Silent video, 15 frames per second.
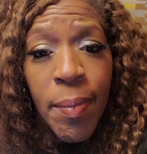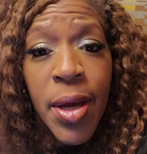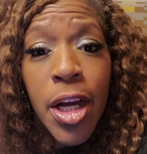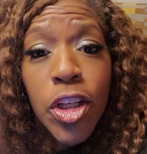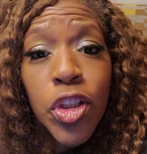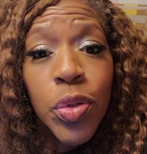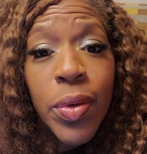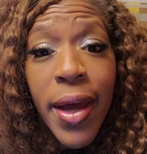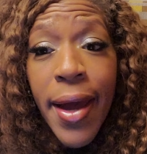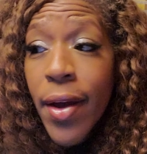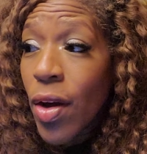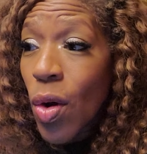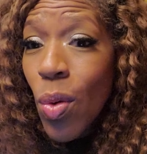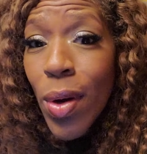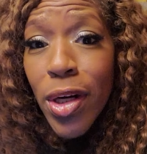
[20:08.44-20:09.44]
Because you
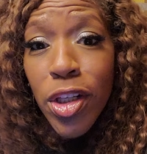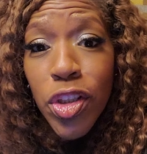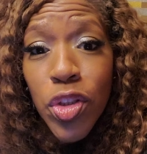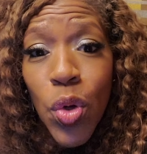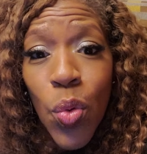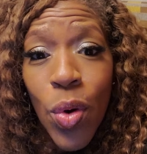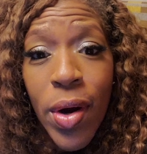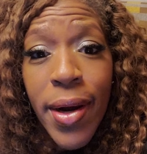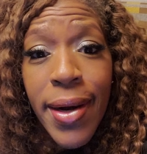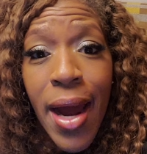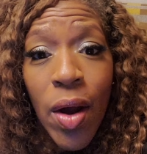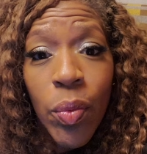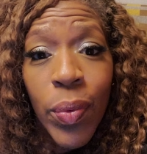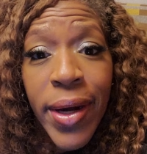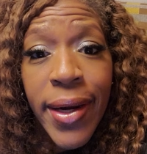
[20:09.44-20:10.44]
can't go in the store and
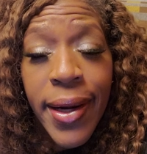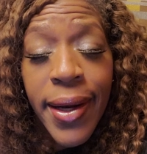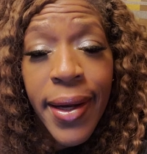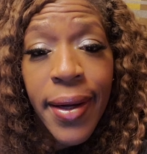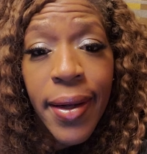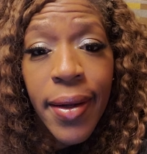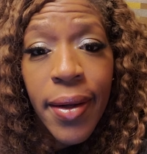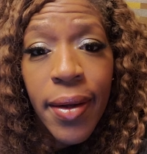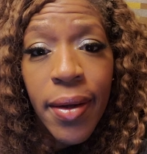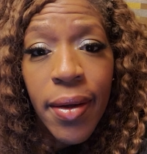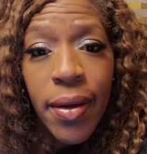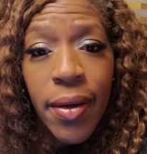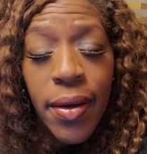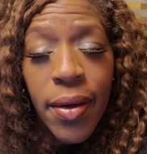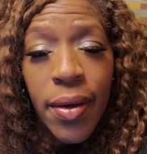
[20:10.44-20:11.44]
not read it.
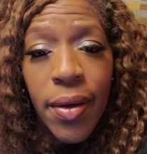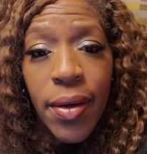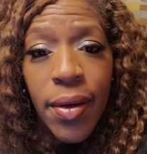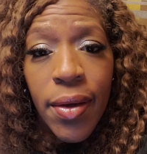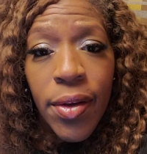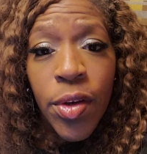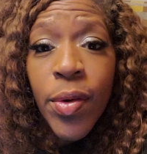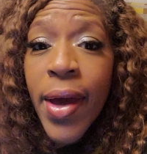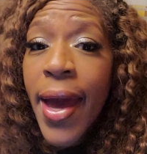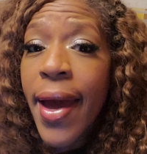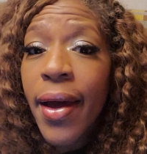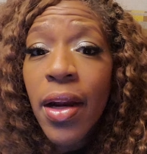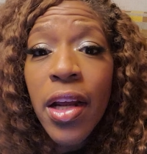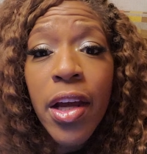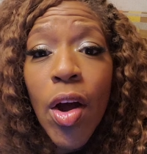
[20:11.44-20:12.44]
You
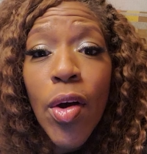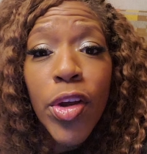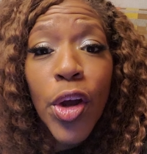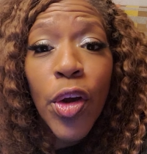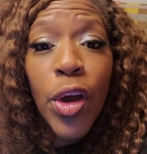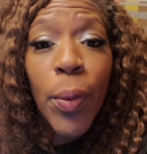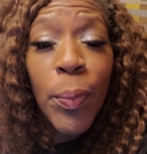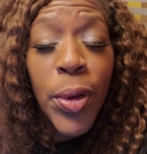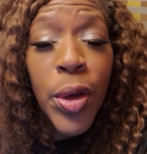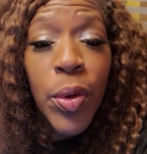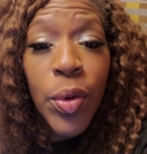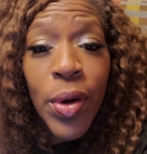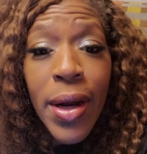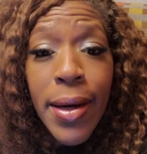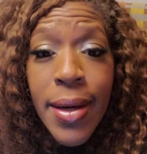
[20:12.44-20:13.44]
can't click on your
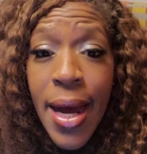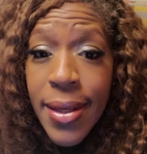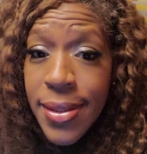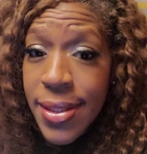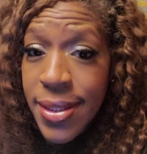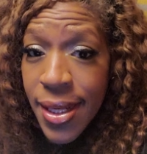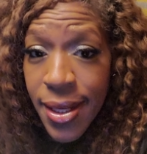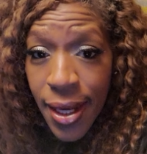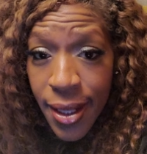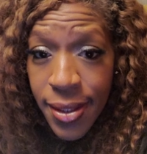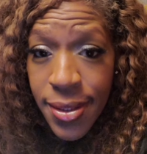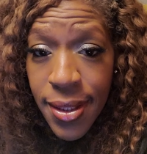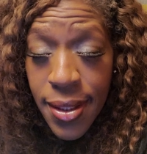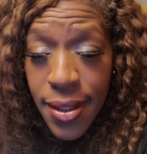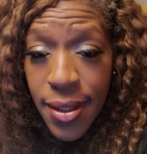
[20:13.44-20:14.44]
computer and not see
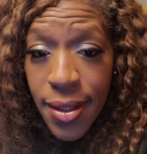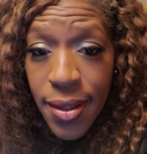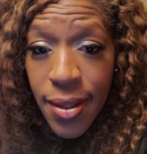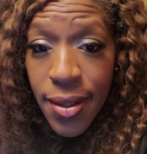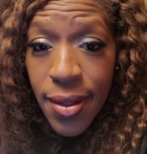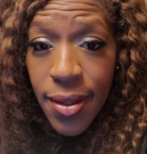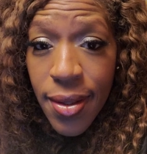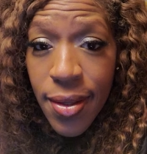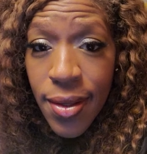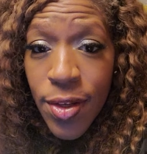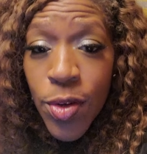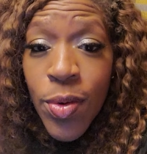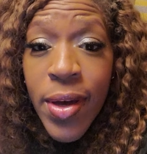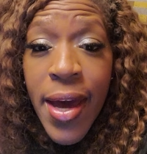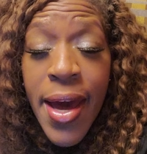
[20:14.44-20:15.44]
it.
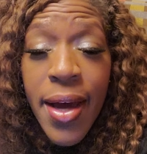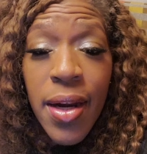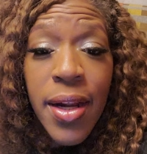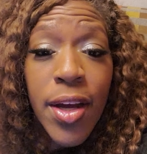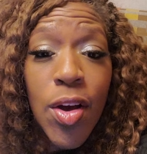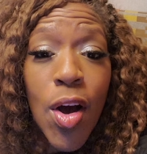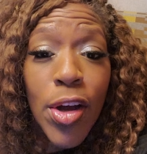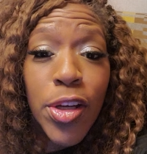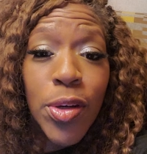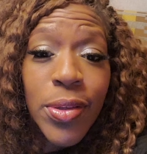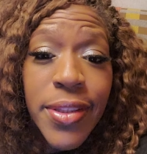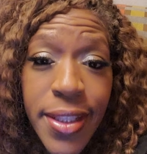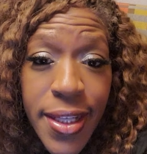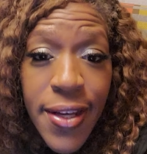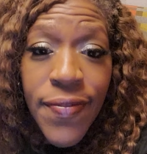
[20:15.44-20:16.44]
You can't click on your
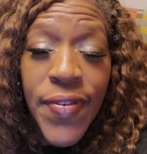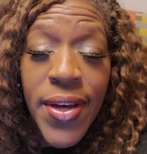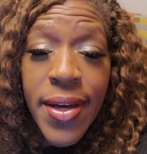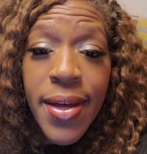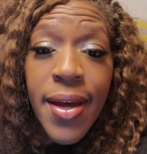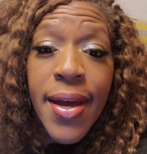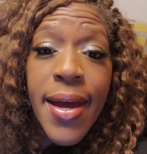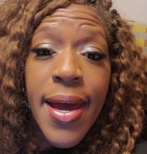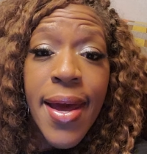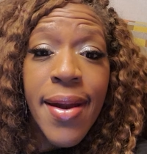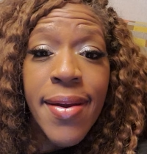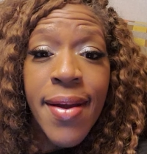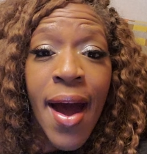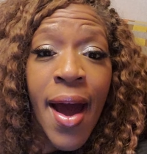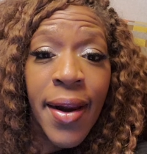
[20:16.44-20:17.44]
TV
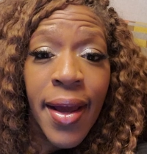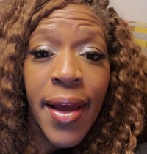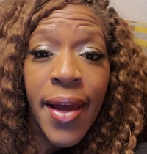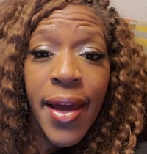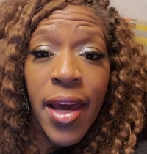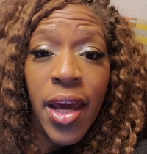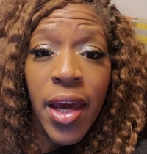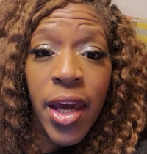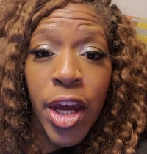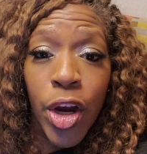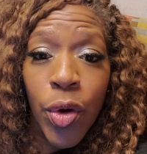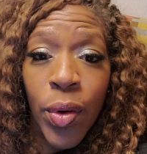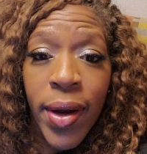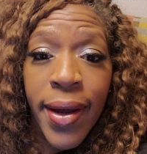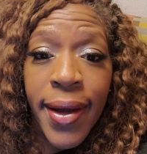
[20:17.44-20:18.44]
and not
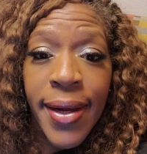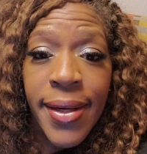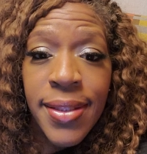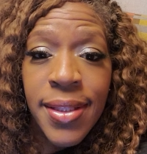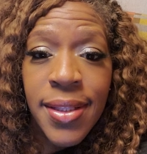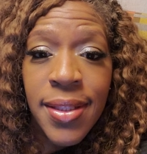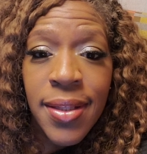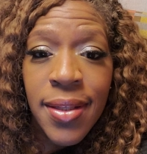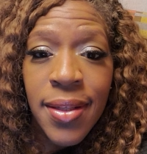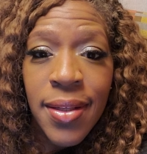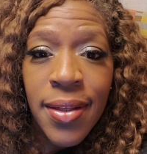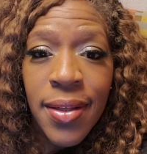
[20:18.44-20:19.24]
hear it.